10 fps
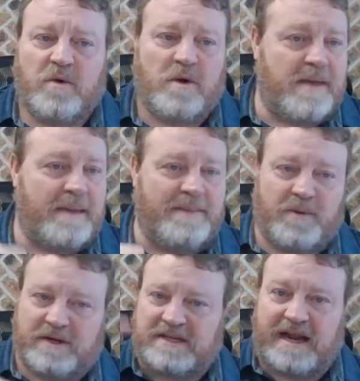Or maybe
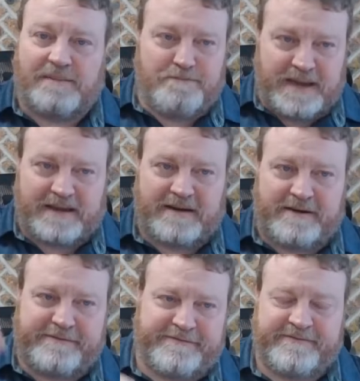we're just not big
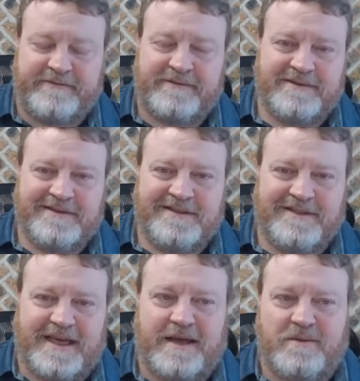enough
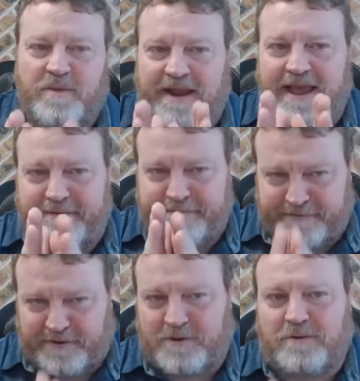that we have
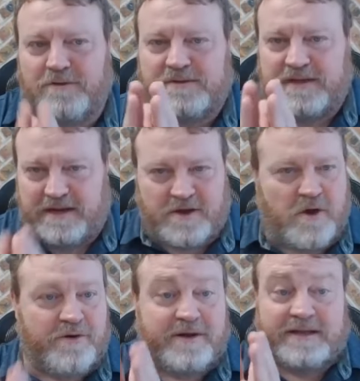verticals that a
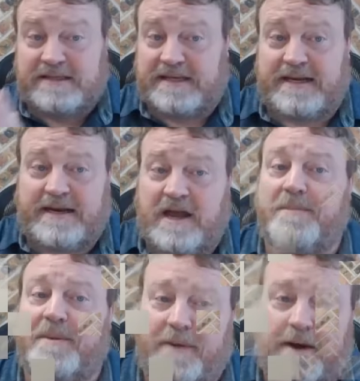coder can sit and not be